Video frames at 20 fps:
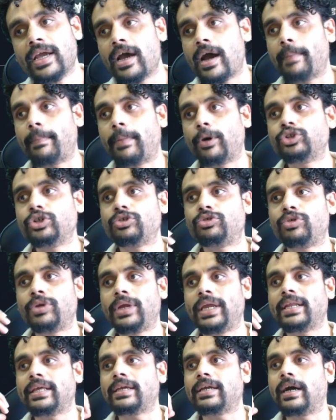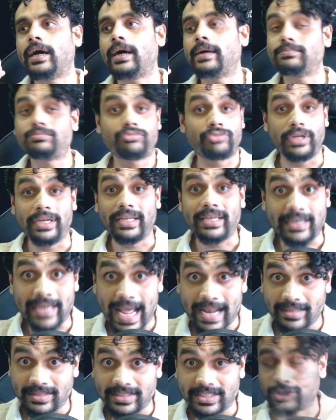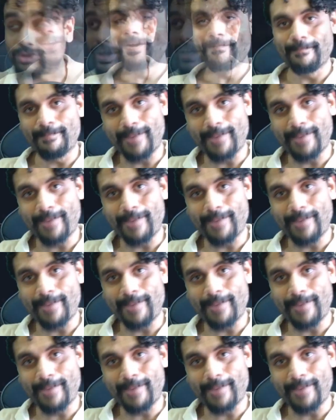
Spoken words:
about your trading analysis, right?